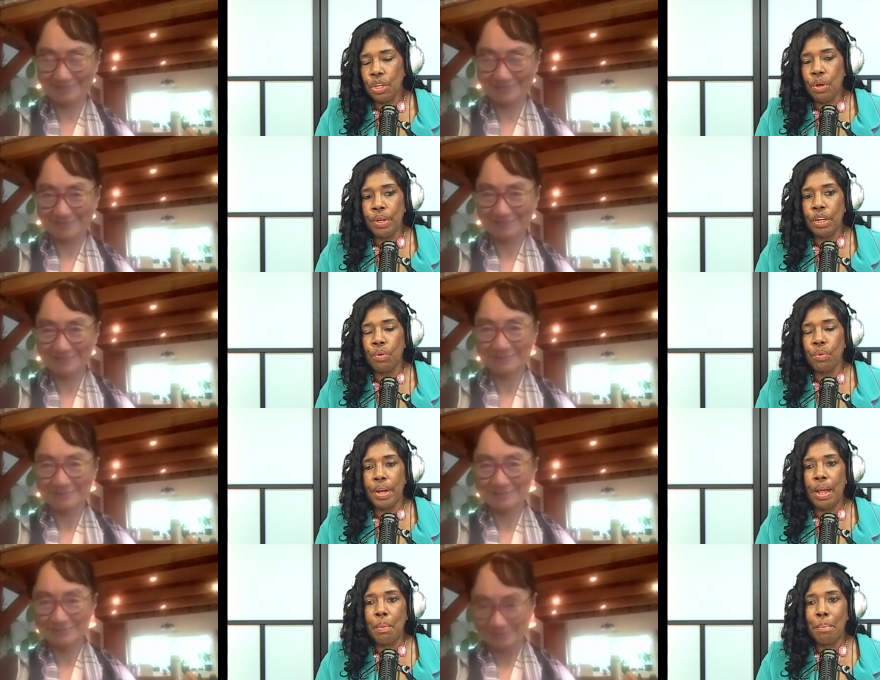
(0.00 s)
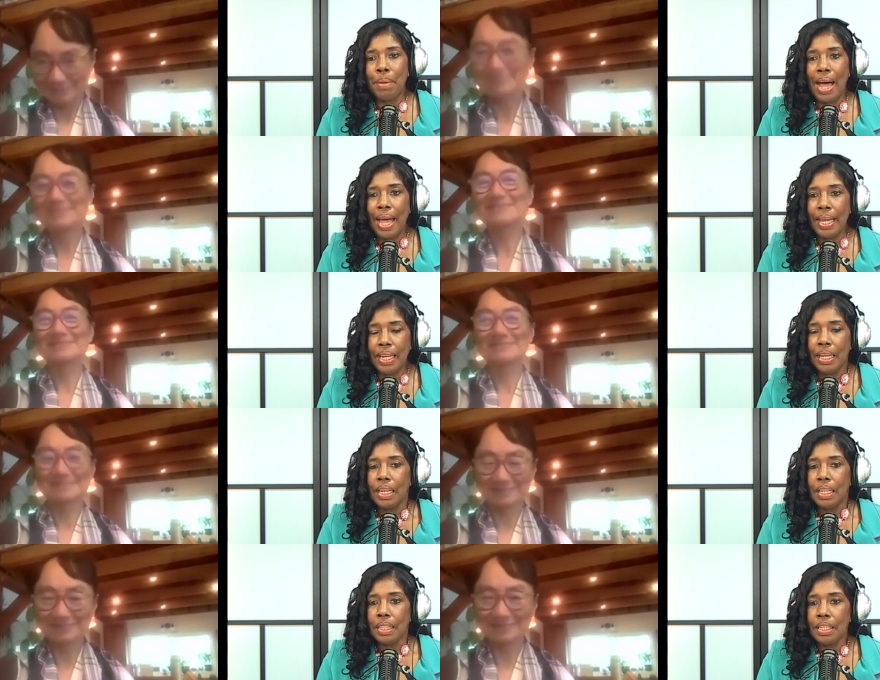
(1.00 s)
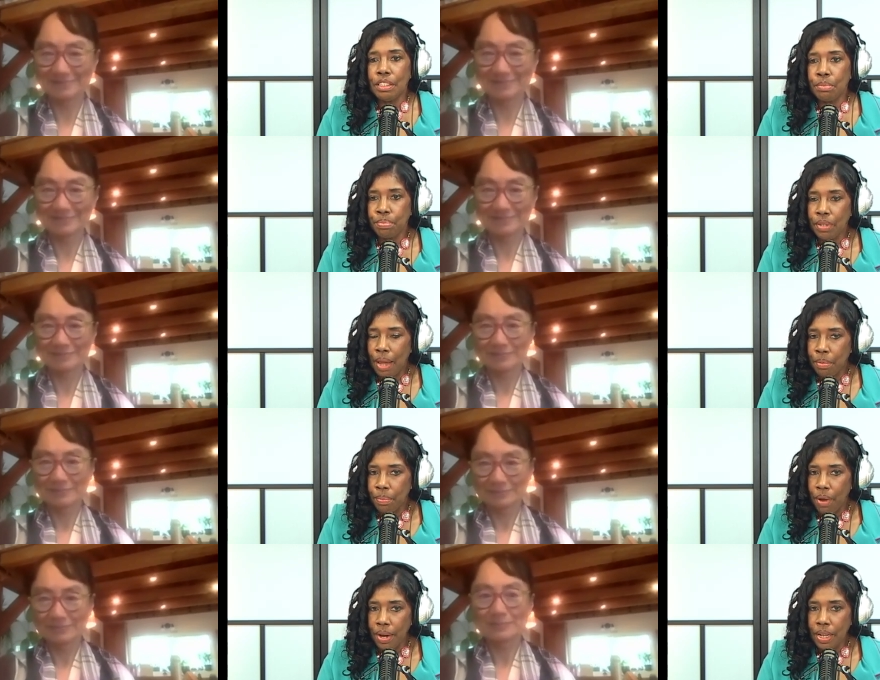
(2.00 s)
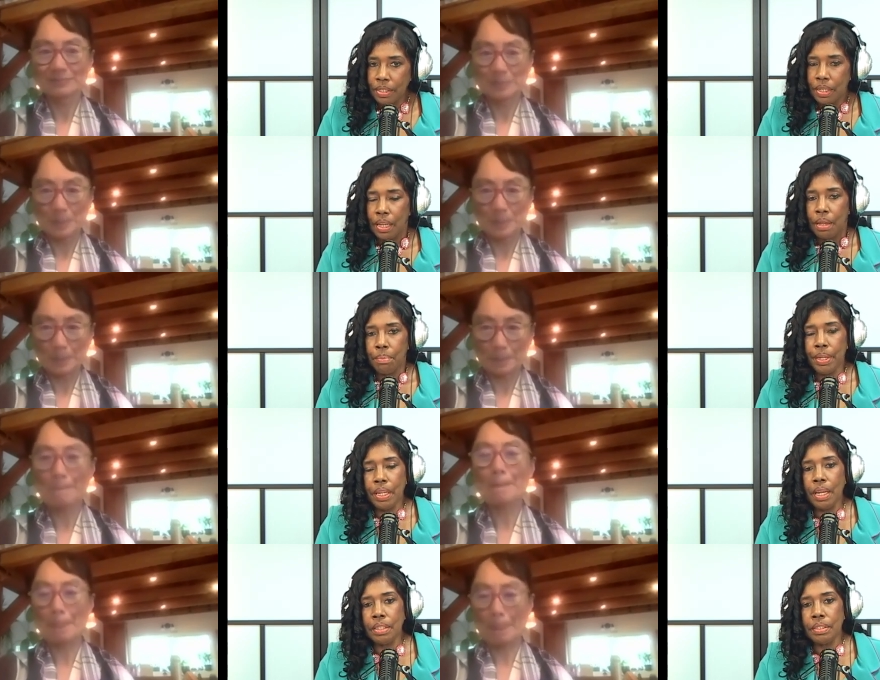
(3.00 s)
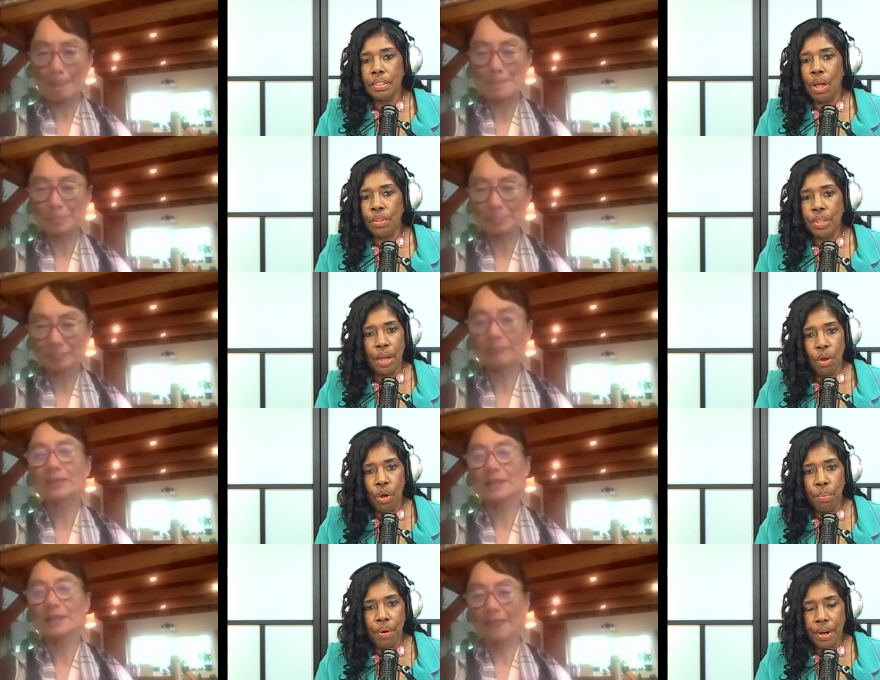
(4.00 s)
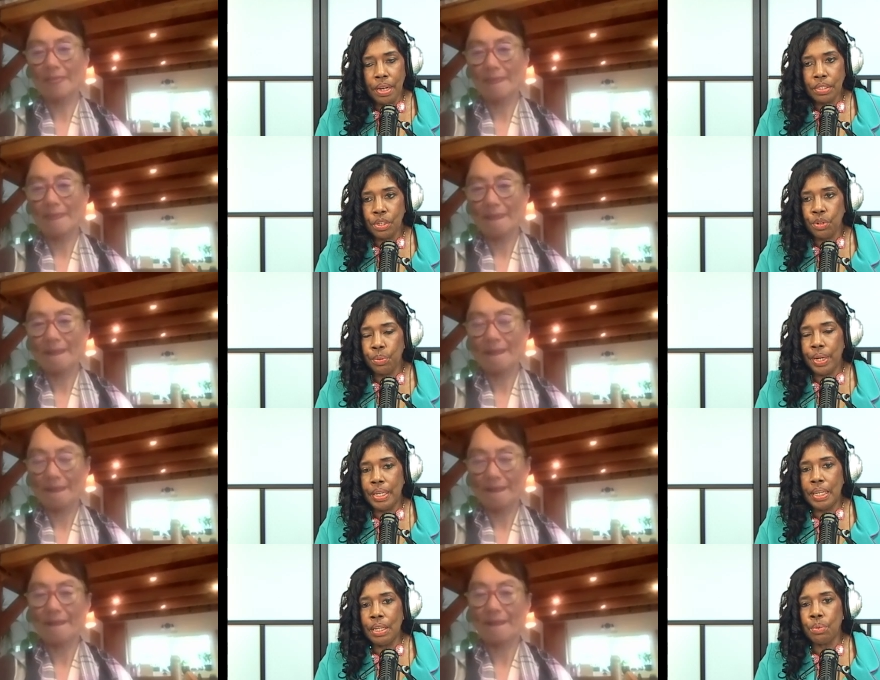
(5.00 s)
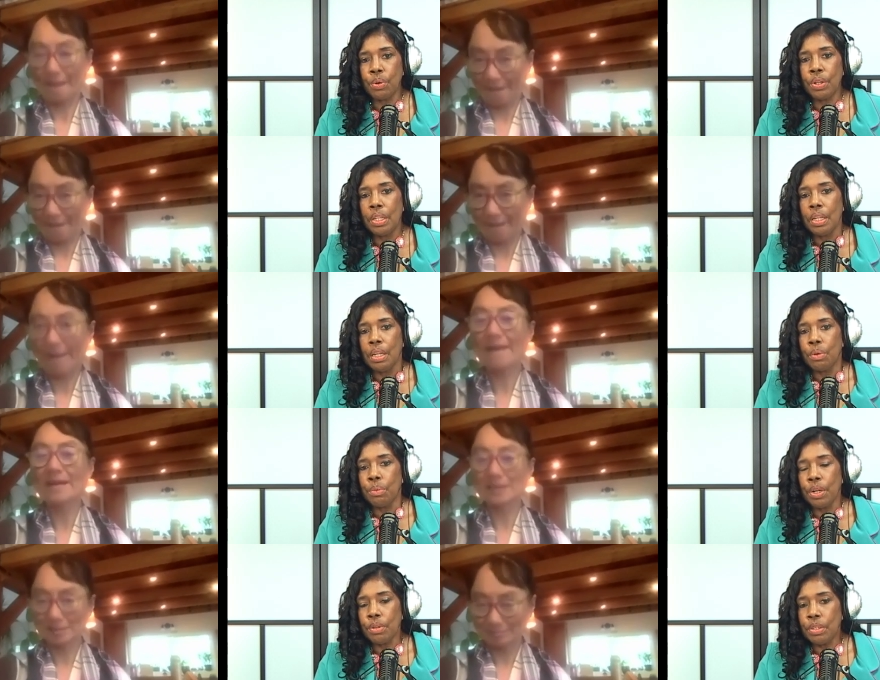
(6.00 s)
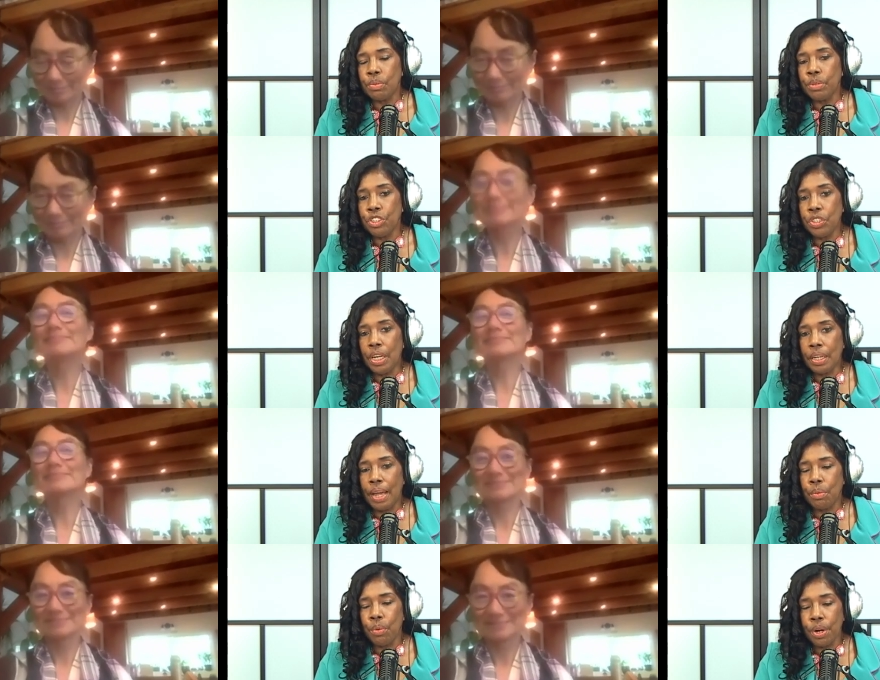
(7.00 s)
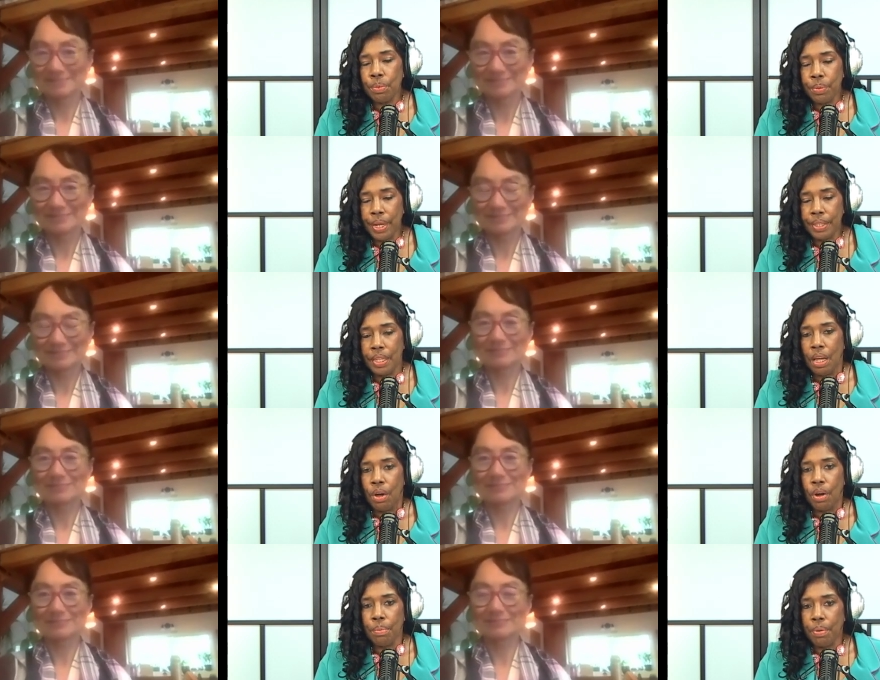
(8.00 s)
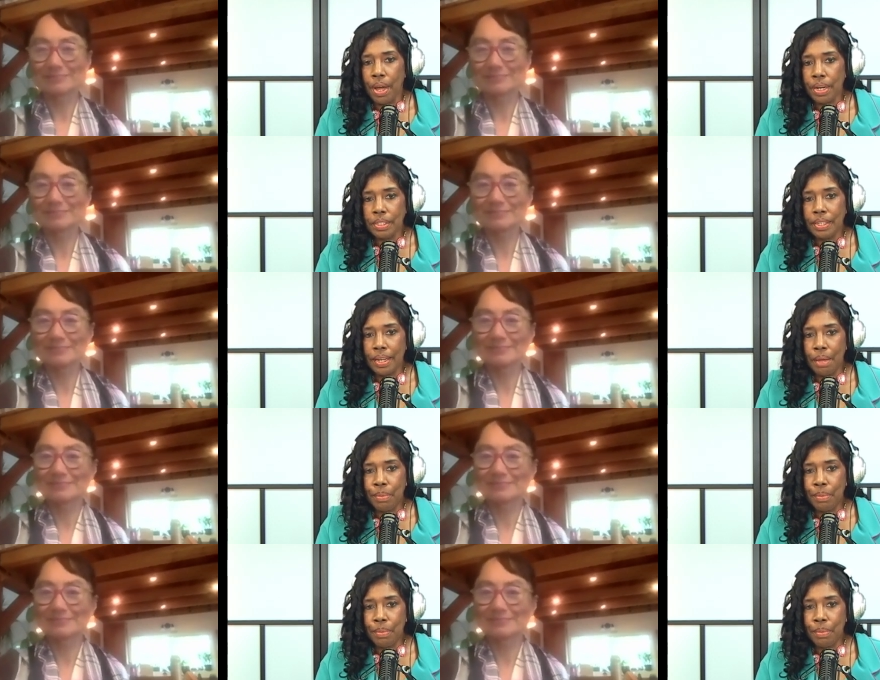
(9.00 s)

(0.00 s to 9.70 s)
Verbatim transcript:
Speaker 1: show and go run out and buy these type of products because not all products are created equal. What what she and I work with are products that